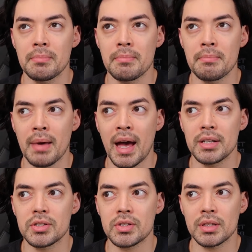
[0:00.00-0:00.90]

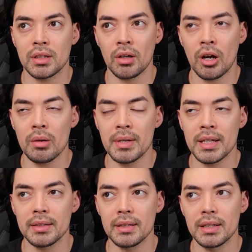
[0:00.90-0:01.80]
match the garment,